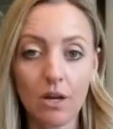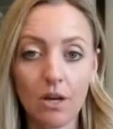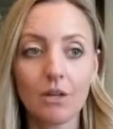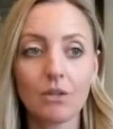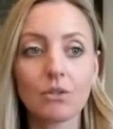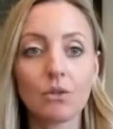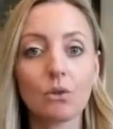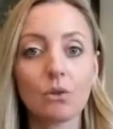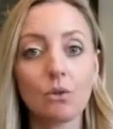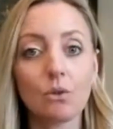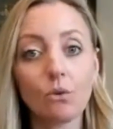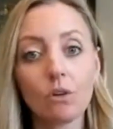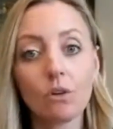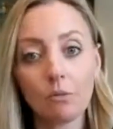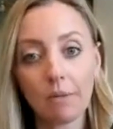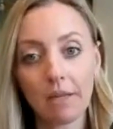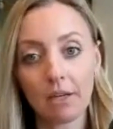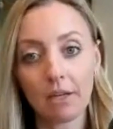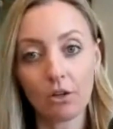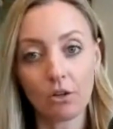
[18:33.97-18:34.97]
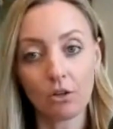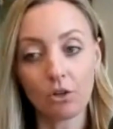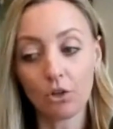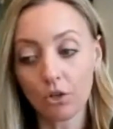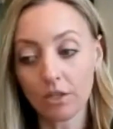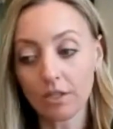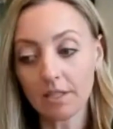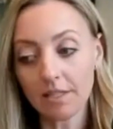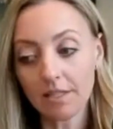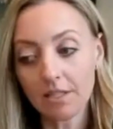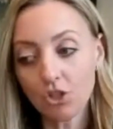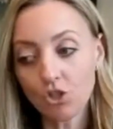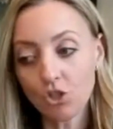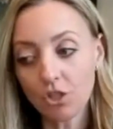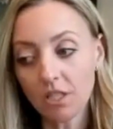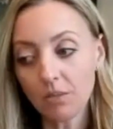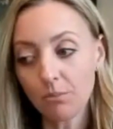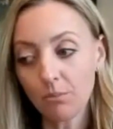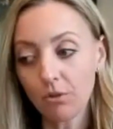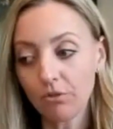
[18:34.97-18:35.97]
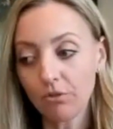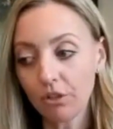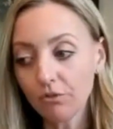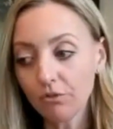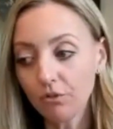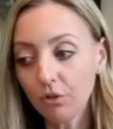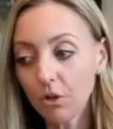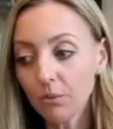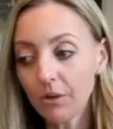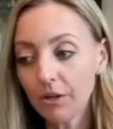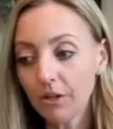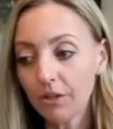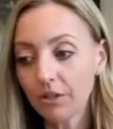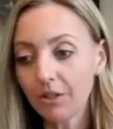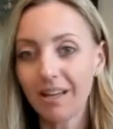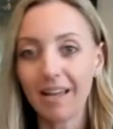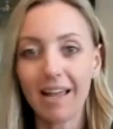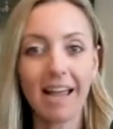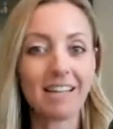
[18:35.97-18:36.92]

so you can make good decisions moving forward